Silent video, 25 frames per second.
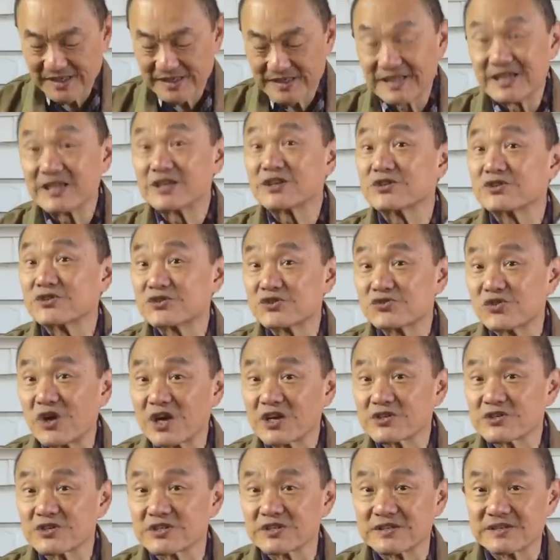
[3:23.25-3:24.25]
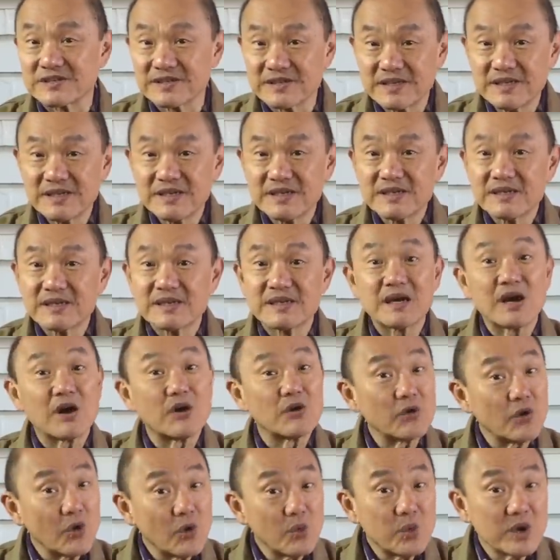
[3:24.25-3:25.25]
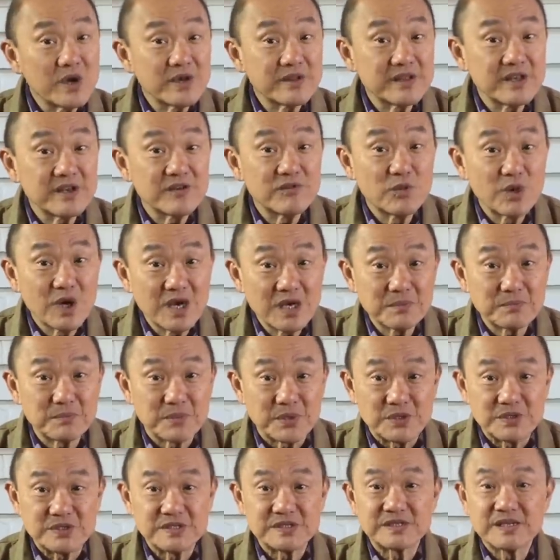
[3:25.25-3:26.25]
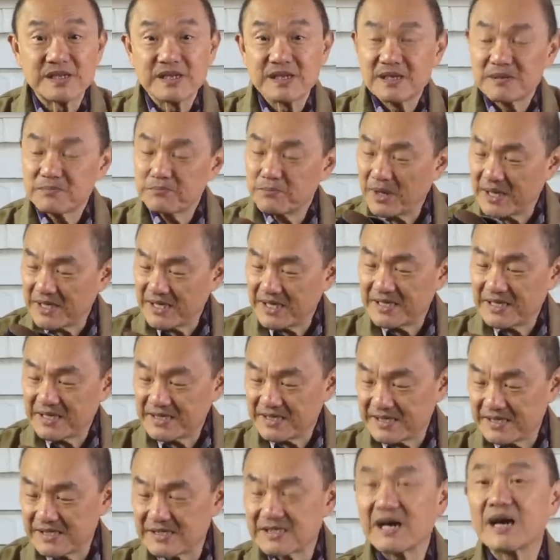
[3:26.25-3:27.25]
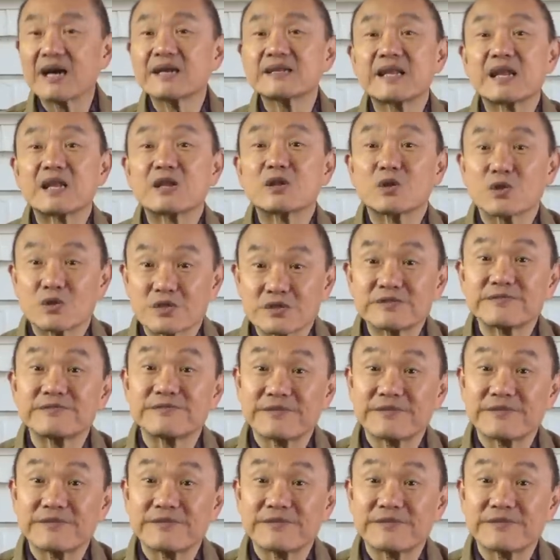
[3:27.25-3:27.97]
the construction are all worthy of work boots, but in a design that looks